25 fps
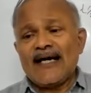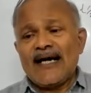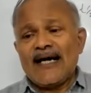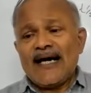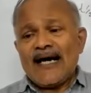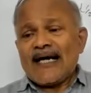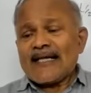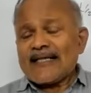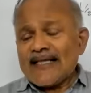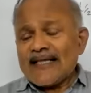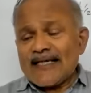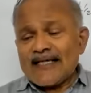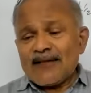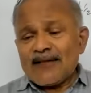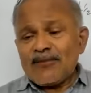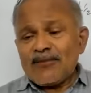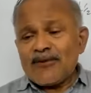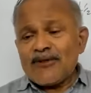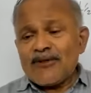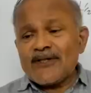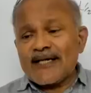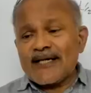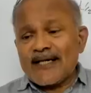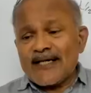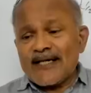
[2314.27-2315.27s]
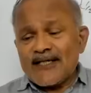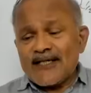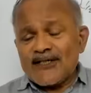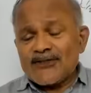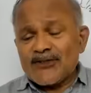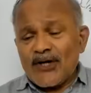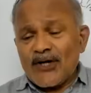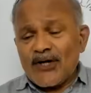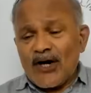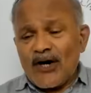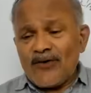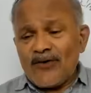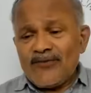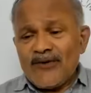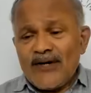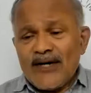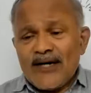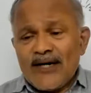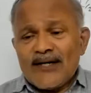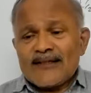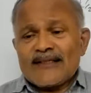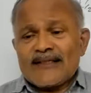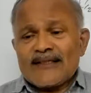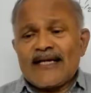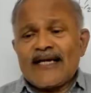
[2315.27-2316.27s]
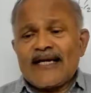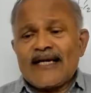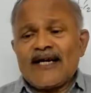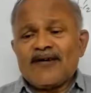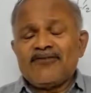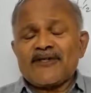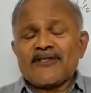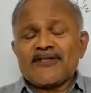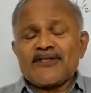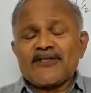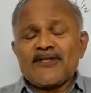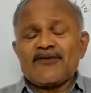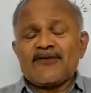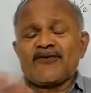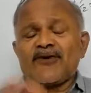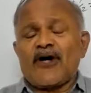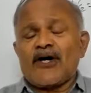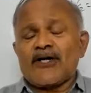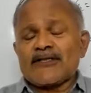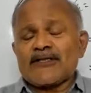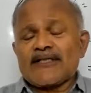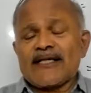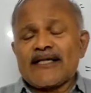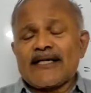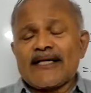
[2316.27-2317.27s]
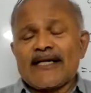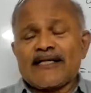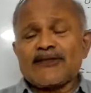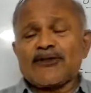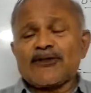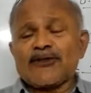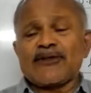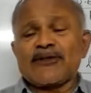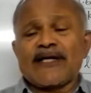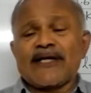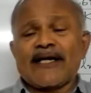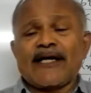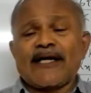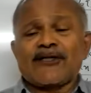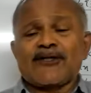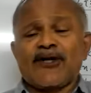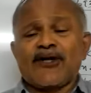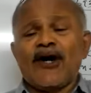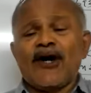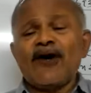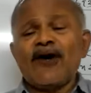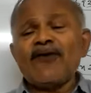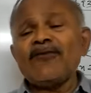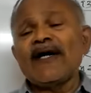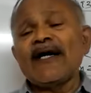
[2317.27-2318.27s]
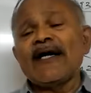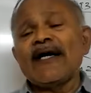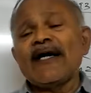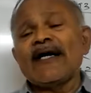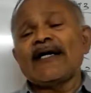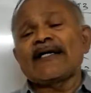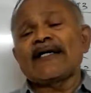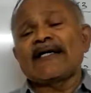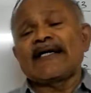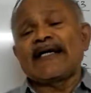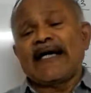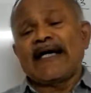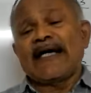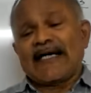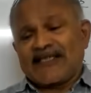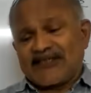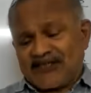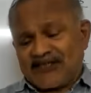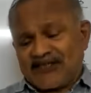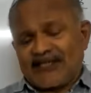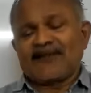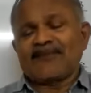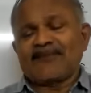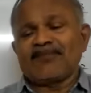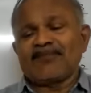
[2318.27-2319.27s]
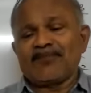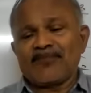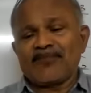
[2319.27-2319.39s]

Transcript: And that about in the case of the effect of concentration on the rate of reaction.